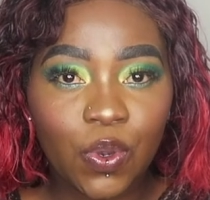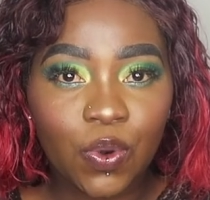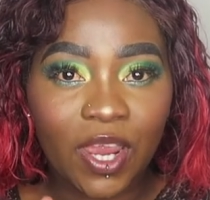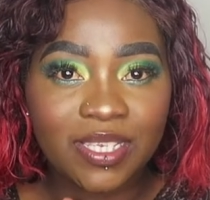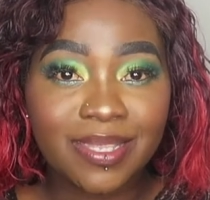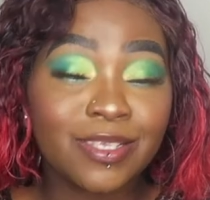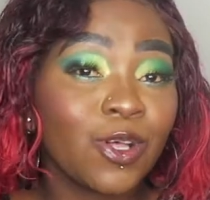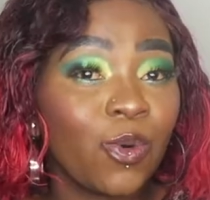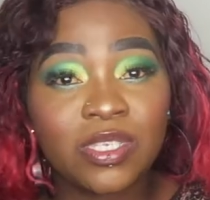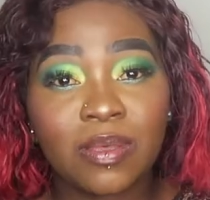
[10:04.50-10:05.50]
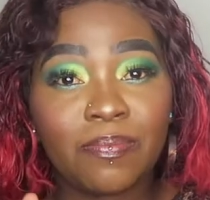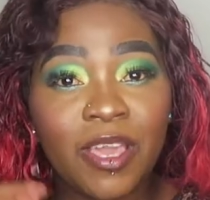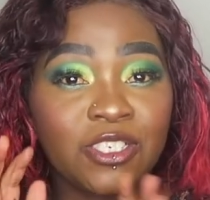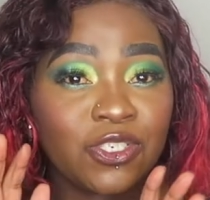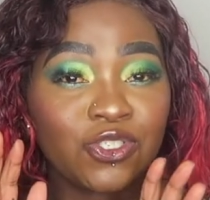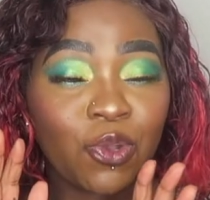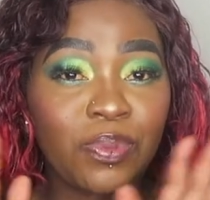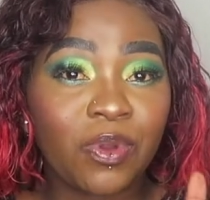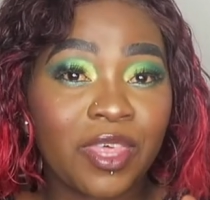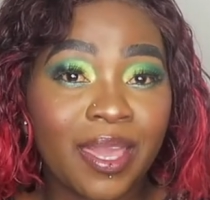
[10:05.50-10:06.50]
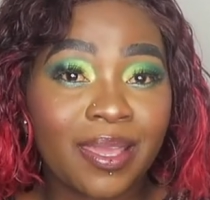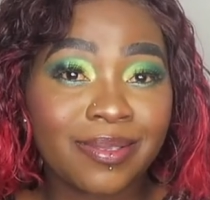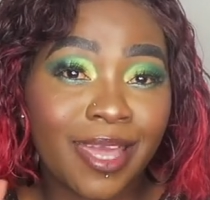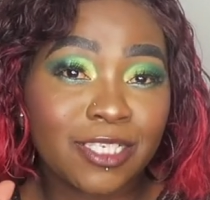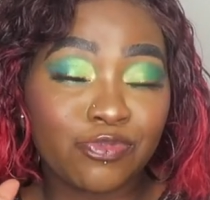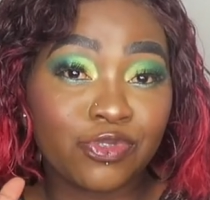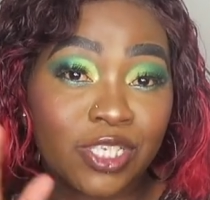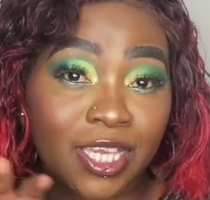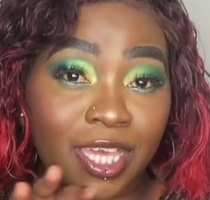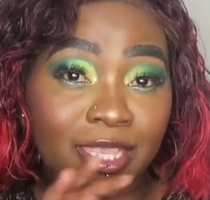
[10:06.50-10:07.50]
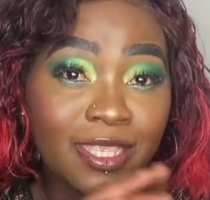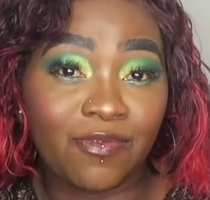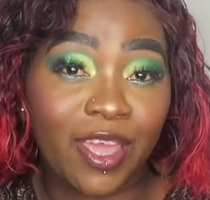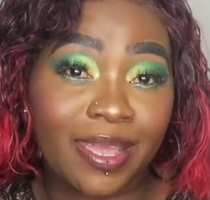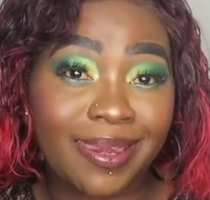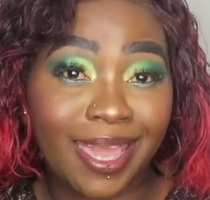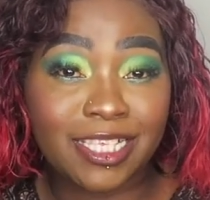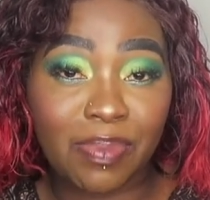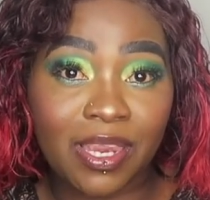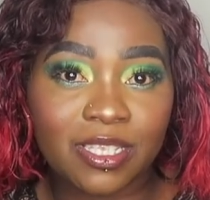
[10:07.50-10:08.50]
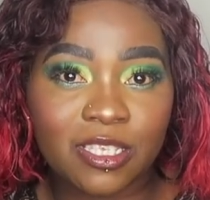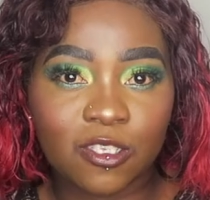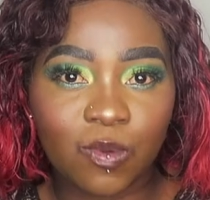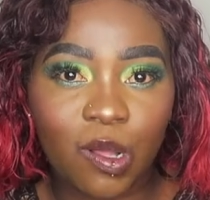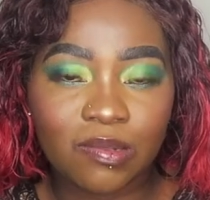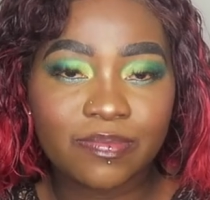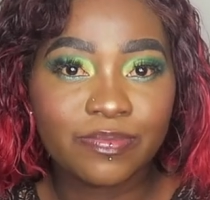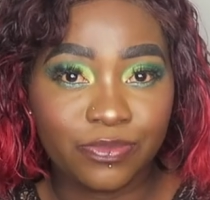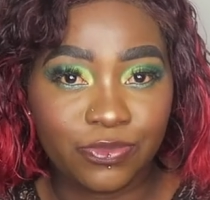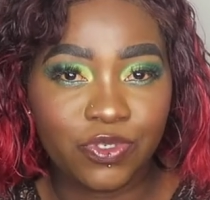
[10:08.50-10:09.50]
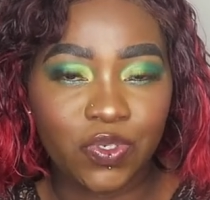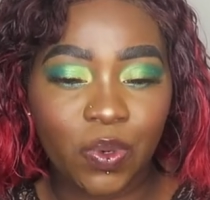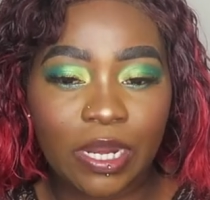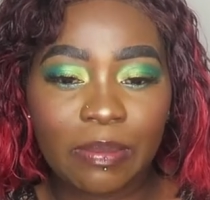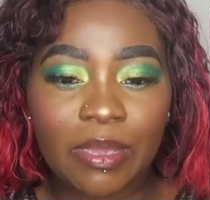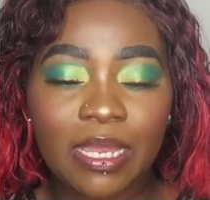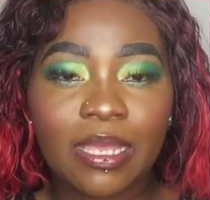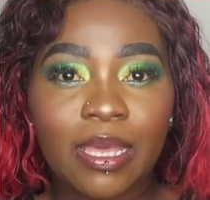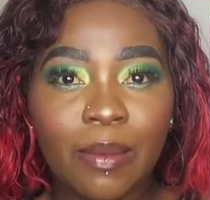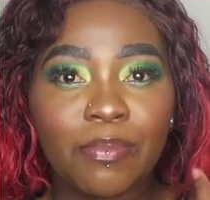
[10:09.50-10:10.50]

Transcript: right? And there's always an Asian shopping with like nice boutique, and then they've like nice palettes as well, you know what I mean?